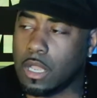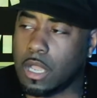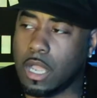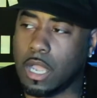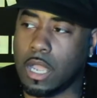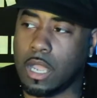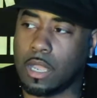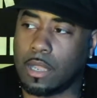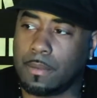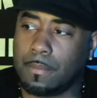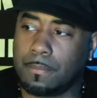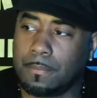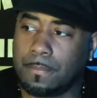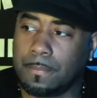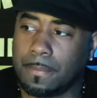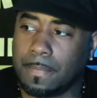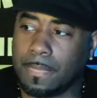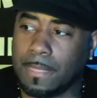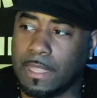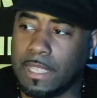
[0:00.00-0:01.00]

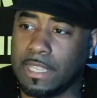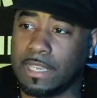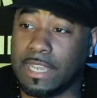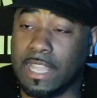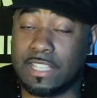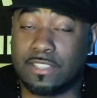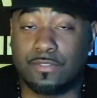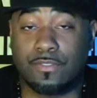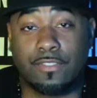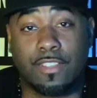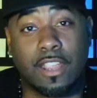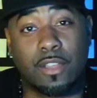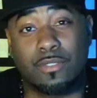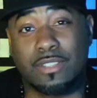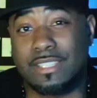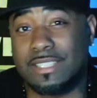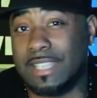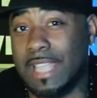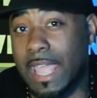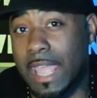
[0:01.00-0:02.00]
And that's
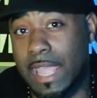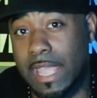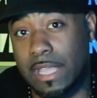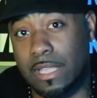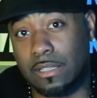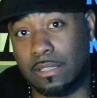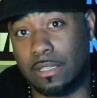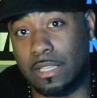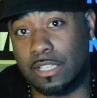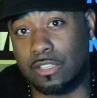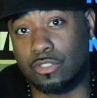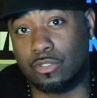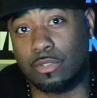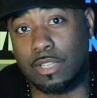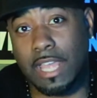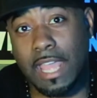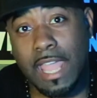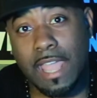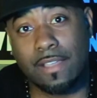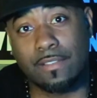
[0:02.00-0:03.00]
very sad that you
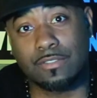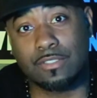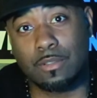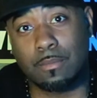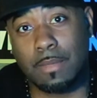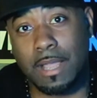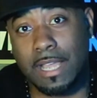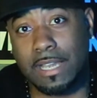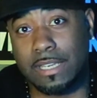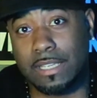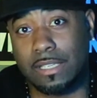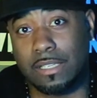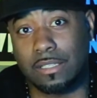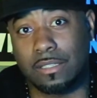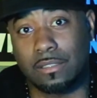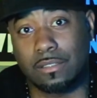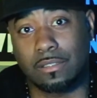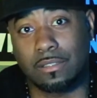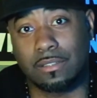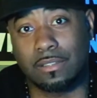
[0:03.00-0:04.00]
can have somebody
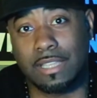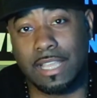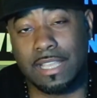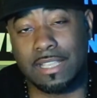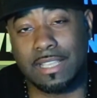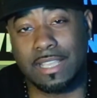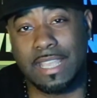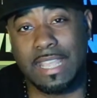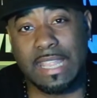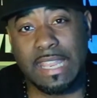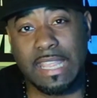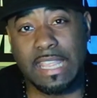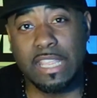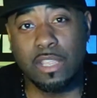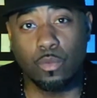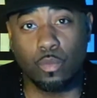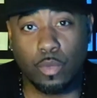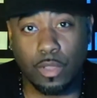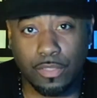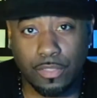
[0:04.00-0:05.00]
that can
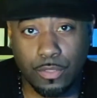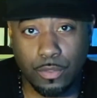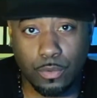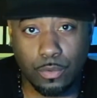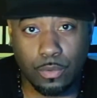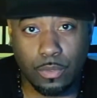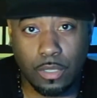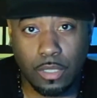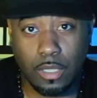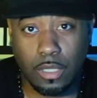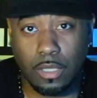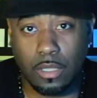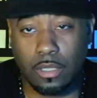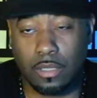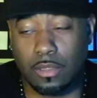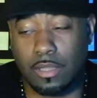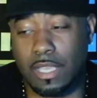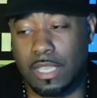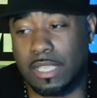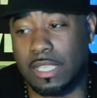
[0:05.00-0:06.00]
eat with you,
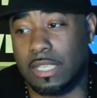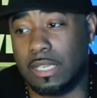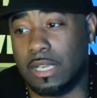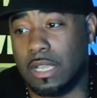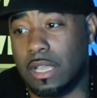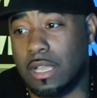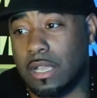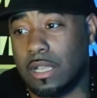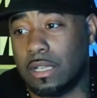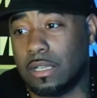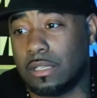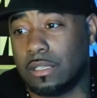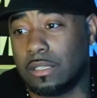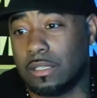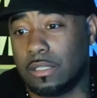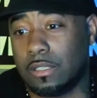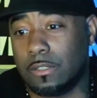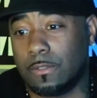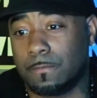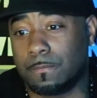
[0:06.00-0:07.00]
that can
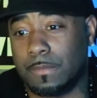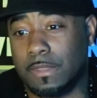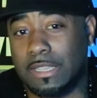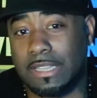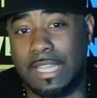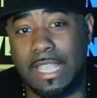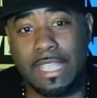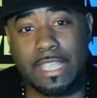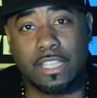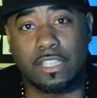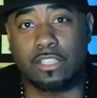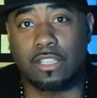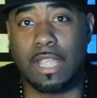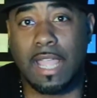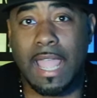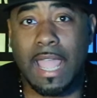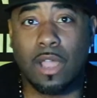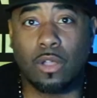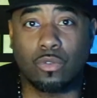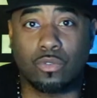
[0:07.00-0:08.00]
lay in your
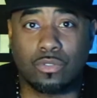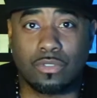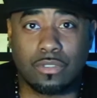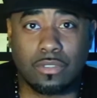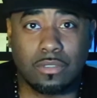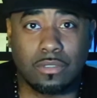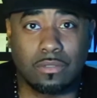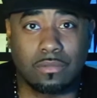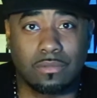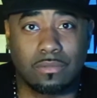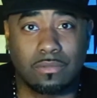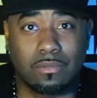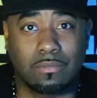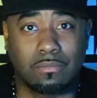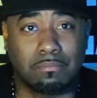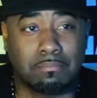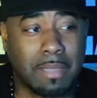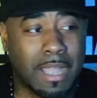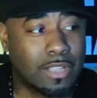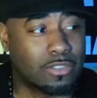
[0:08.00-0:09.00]
house,
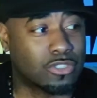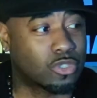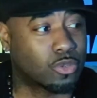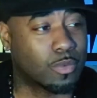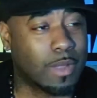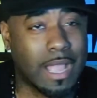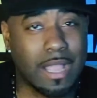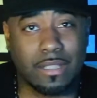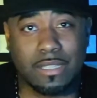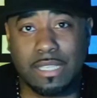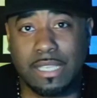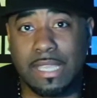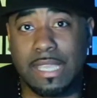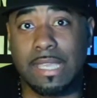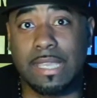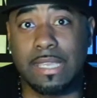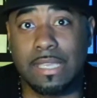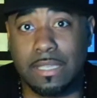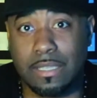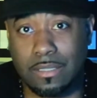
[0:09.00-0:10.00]
bounce around your
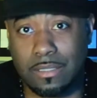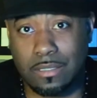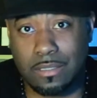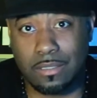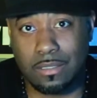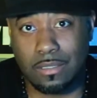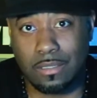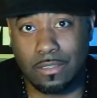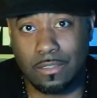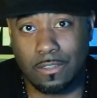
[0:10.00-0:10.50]
kids,